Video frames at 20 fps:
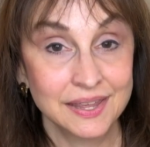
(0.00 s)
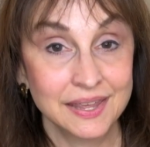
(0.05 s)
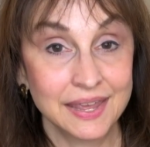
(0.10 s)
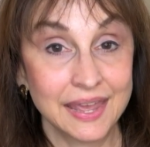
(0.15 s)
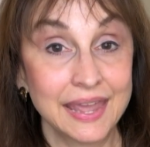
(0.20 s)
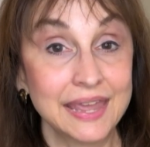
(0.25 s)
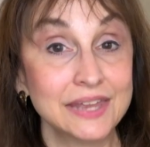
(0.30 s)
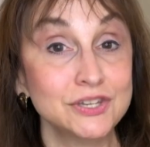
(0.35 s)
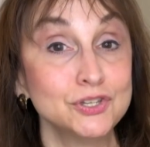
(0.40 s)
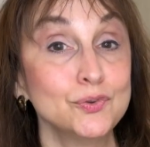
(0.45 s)

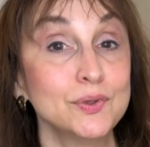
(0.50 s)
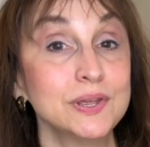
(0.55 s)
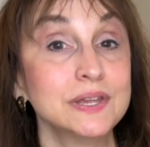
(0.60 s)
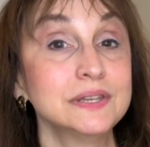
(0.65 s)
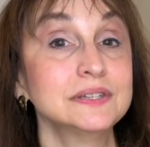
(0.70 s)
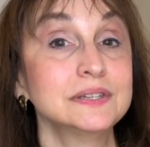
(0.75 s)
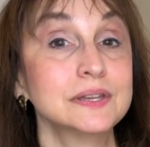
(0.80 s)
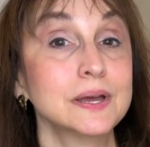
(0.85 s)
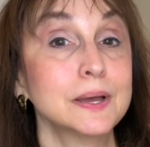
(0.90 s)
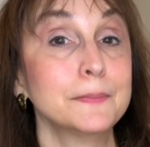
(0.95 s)
and you
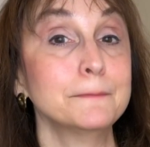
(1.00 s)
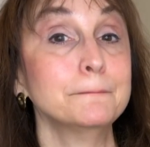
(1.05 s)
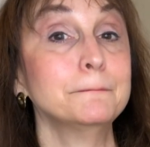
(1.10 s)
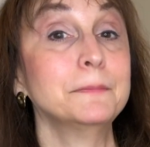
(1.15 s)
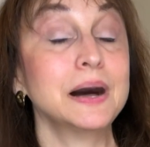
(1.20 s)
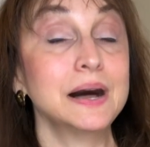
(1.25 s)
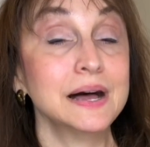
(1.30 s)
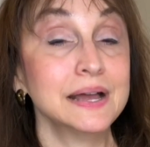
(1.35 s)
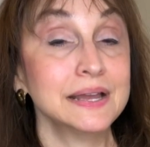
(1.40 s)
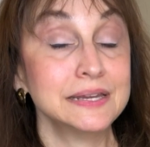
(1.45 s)
end up
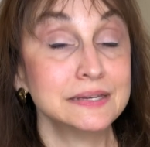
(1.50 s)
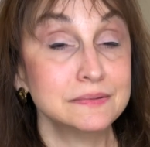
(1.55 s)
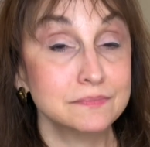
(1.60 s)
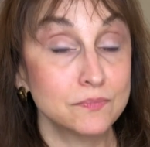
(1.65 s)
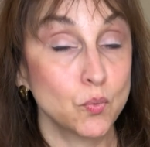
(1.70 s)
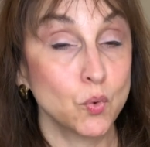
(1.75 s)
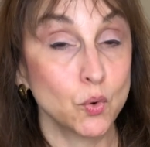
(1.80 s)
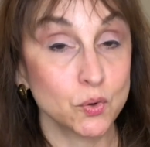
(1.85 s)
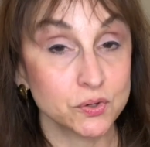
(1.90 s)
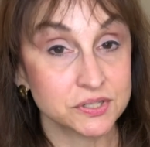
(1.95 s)
buying
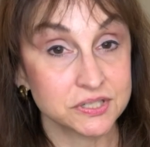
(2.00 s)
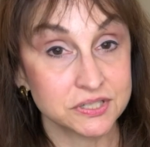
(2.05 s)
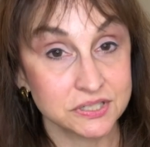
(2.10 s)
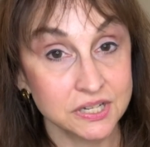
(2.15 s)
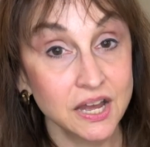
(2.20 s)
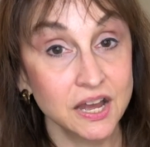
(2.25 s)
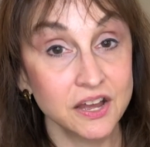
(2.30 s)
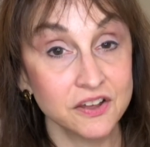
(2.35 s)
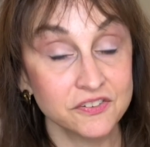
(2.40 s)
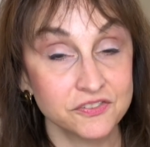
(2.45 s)
more
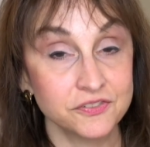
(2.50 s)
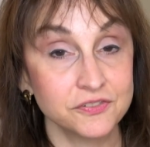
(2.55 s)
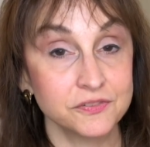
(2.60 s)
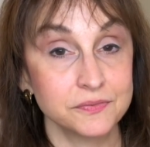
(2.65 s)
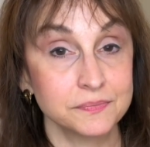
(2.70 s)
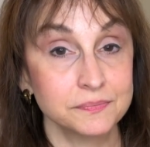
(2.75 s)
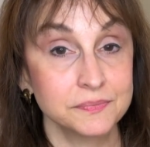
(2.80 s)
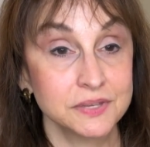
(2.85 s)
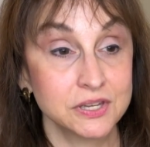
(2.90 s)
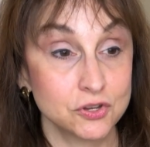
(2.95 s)
stuff
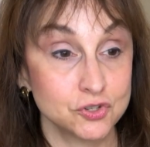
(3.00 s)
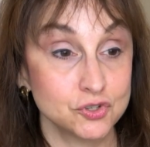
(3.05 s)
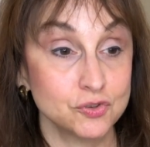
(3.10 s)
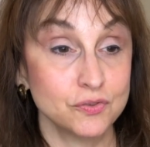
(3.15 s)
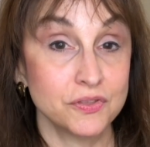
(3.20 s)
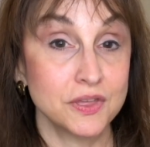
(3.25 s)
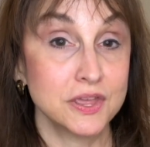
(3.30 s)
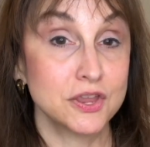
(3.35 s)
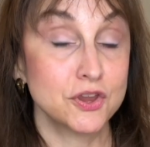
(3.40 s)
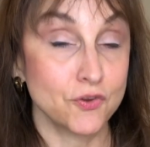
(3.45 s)
because you
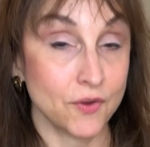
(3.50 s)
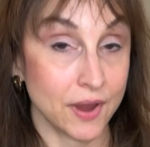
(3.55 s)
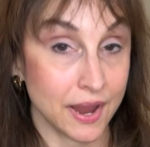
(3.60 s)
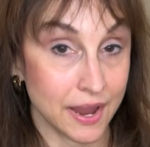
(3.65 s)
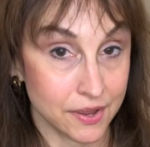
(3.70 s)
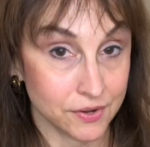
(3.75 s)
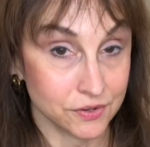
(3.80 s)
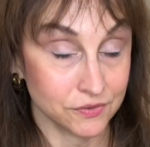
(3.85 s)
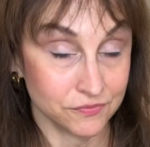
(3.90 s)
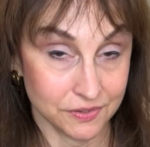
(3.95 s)
think you're
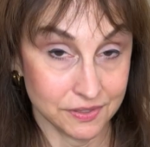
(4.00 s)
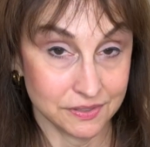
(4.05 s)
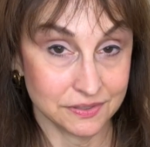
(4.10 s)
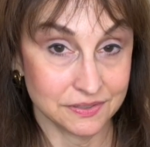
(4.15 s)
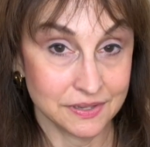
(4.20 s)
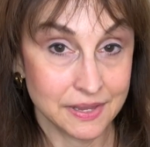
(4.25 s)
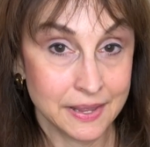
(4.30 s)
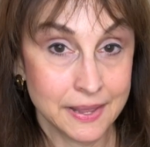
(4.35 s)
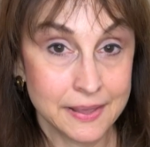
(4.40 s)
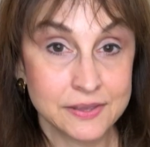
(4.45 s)
out of it.
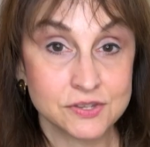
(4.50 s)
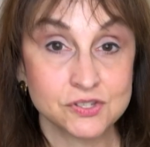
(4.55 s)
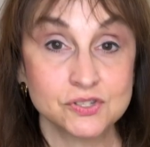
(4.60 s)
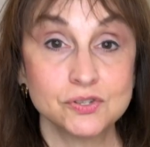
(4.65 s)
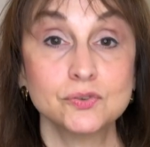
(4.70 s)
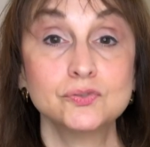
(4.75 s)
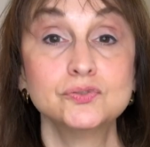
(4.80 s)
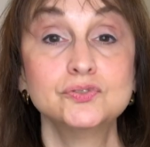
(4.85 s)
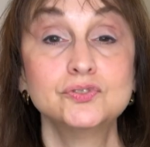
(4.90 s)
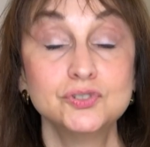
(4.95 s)
So
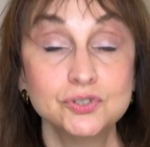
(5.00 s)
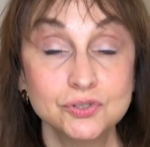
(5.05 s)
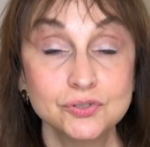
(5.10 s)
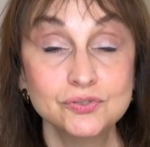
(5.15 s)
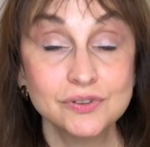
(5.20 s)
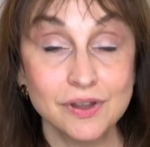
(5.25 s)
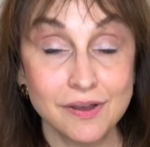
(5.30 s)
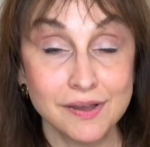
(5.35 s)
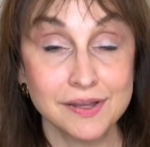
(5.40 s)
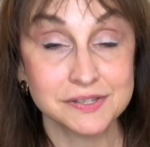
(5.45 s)
do
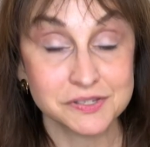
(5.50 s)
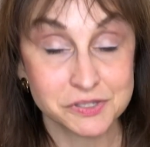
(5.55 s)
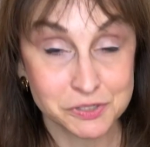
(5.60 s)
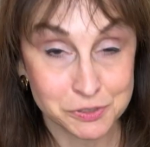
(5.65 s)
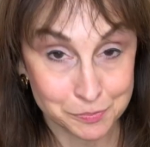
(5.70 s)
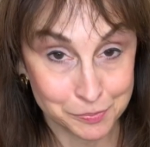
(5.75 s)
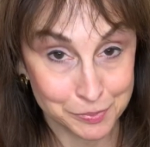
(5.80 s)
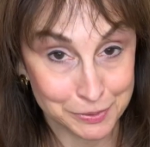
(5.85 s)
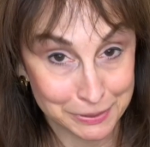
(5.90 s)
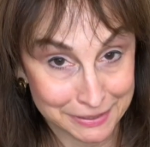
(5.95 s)
not
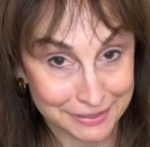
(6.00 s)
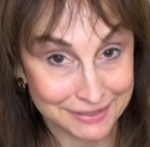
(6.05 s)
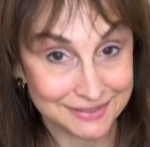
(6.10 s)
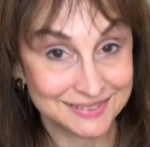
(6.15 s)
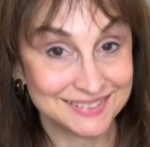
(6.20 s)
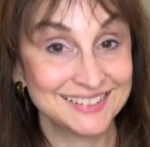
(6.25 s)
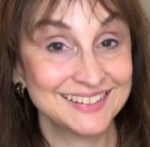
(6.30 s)
split